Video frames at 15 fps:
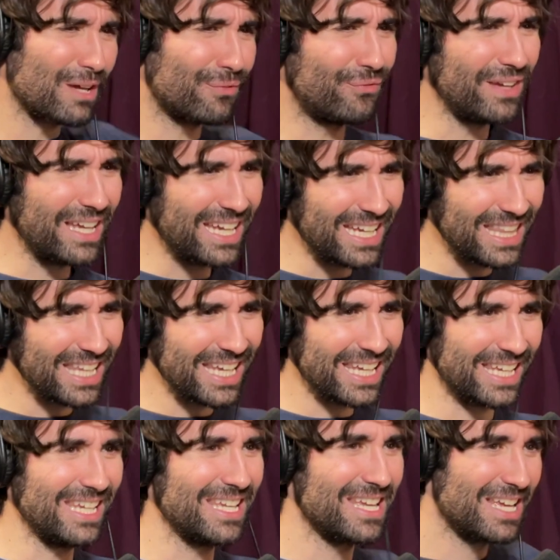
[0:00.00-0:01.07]
a
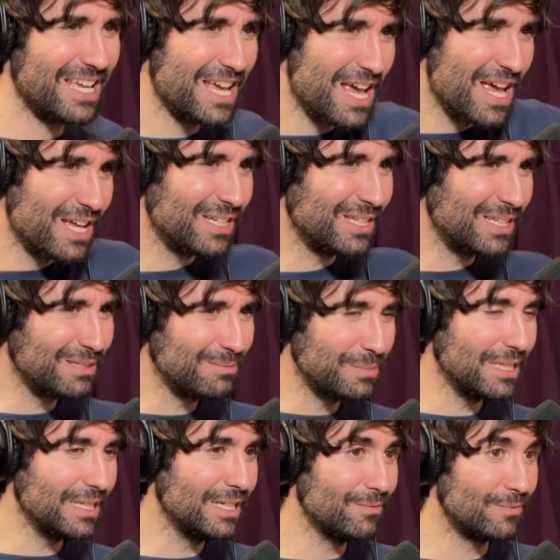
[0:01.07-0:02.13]
feeling and
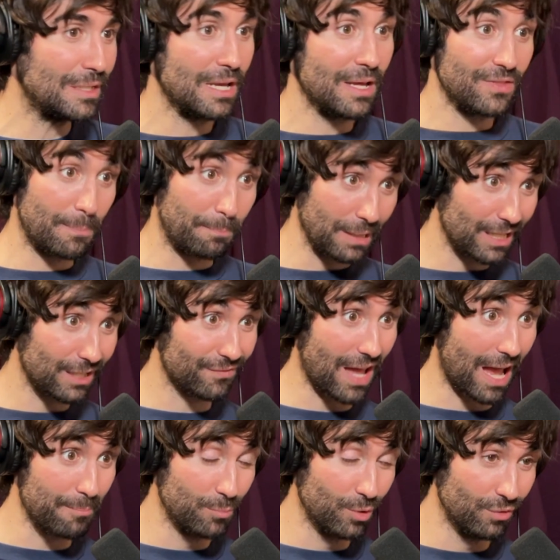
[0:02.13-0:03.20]
believing. The plot of
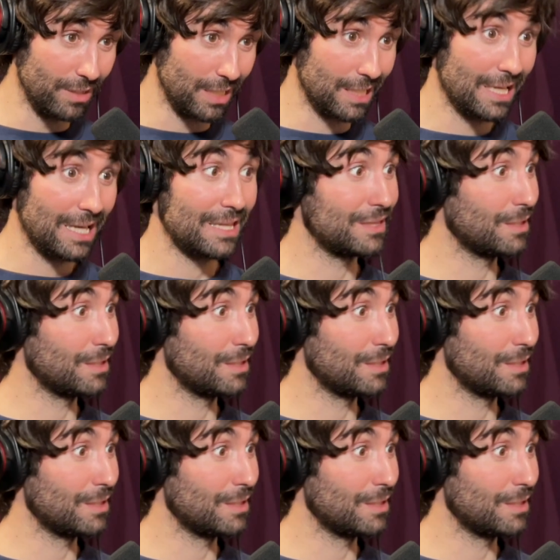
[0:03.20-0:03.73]
that movie.